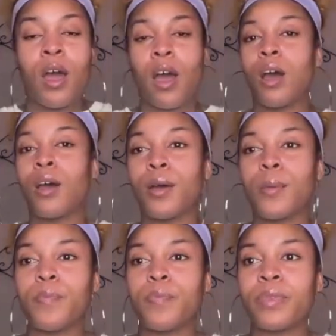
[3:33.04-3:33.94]

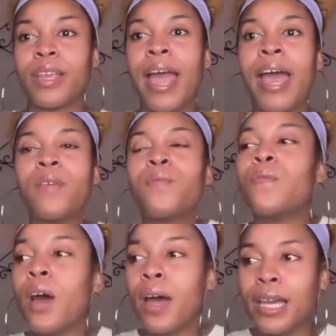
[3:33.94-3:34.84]
have
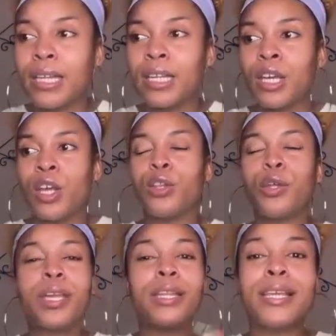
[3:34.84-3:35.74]
fun,
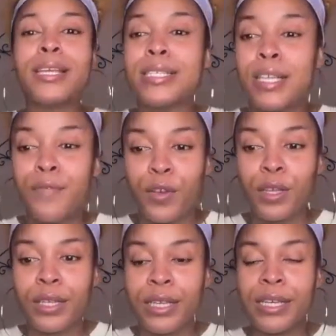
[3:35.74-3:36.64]
look at things
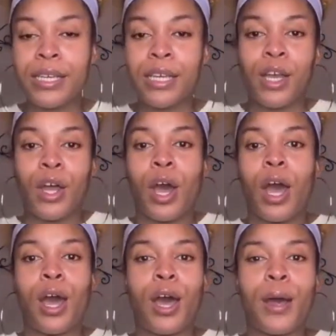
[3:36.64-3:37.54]
differently.
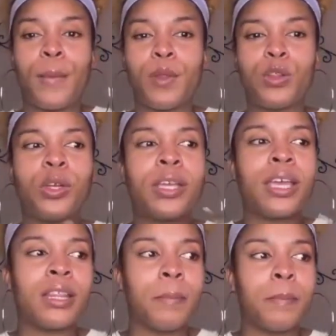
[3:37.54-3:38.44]
Look
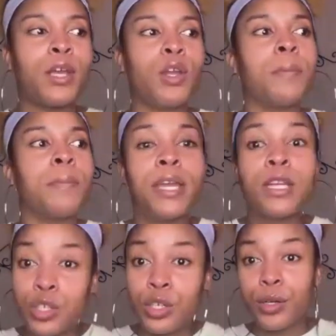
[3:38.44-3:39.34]
at the bigger
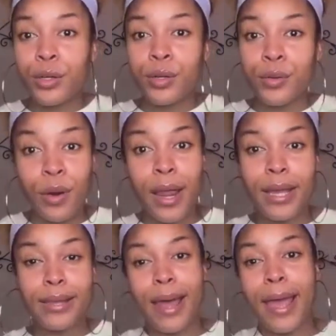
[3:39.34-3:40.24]
picture,
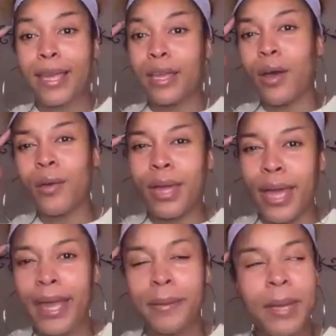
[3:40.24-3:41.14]
right? Like,
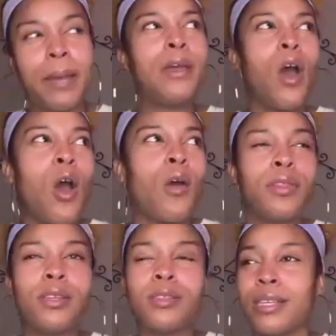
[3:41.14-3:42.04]
okay, maybe all
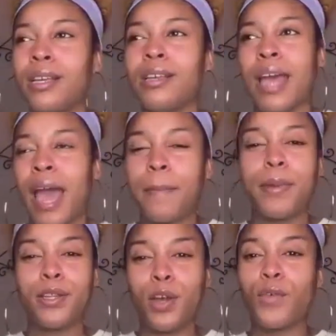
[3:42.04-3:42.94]
these things
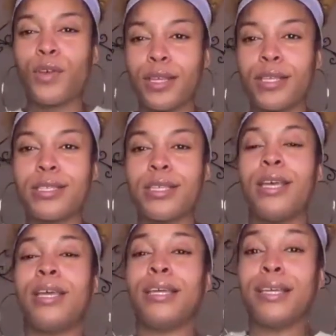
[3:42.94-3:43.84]
happened over this
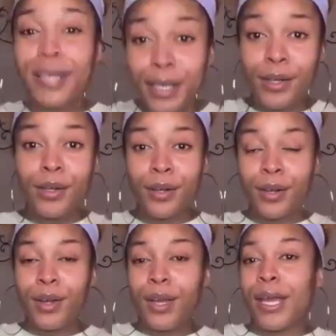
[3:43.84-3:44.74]
year,
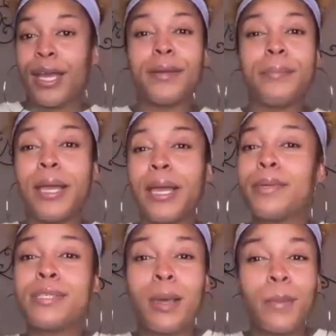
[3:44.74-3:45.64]
and maybe
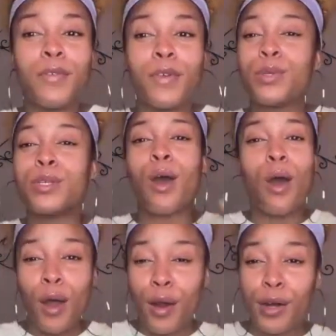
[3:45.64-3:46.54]
some of it was
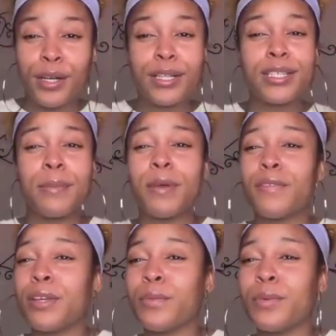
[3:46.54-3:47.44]
hard and some
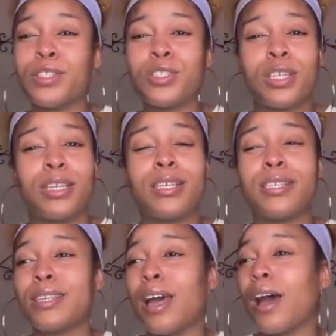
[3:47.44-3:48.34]
of it was
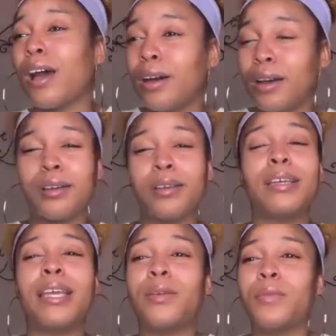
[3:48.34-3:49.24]
just,
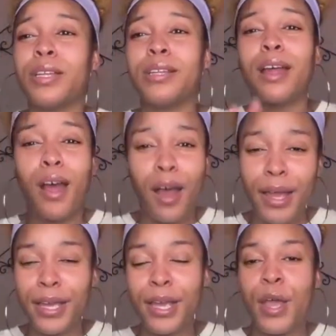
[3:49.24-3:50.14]
can we
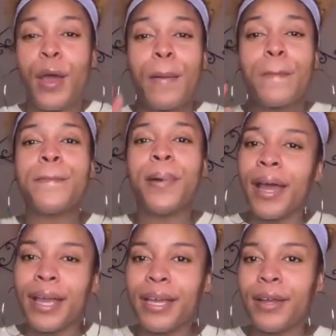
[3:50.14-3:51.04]
not?
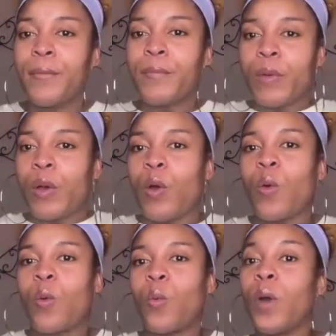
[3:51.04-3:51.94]
But
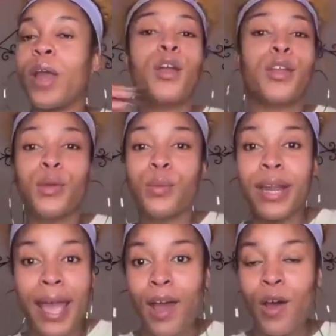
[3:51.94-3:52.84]
where are you
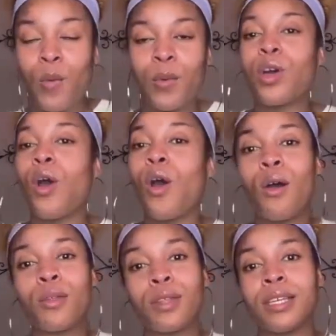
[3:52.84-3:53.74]
now with
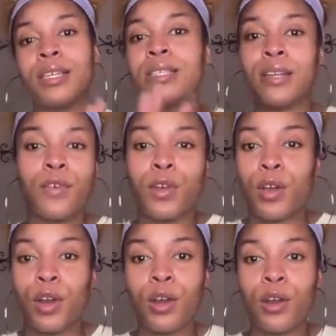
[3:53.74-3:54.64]
all the things that have
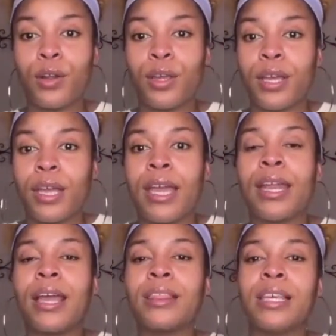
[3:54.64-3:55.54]
occurred?
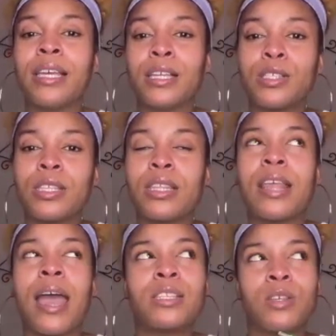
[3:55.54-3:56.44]
And I think
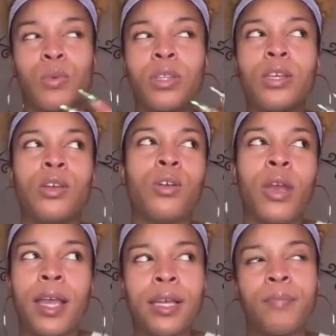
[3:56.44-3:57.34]
that's a really
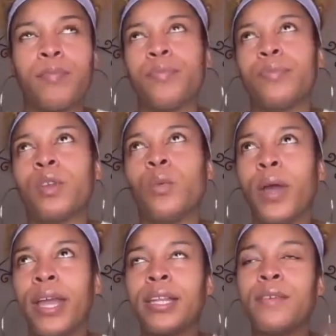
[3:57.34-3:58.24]
great
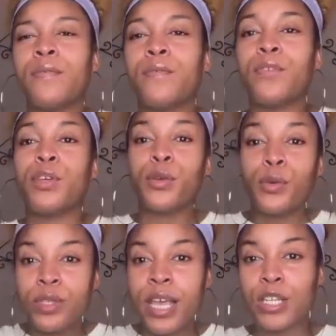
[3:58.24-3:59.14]
way to view
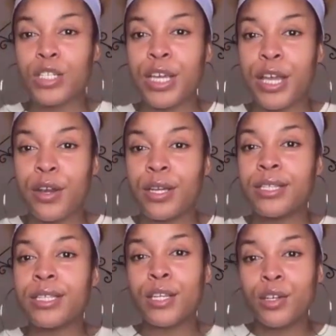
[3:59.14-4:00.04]

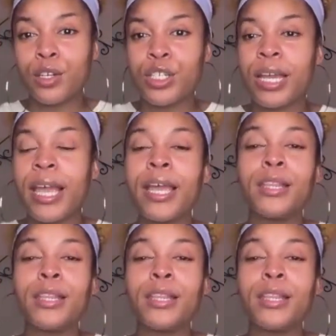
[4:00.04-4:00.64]
Sagittarius energy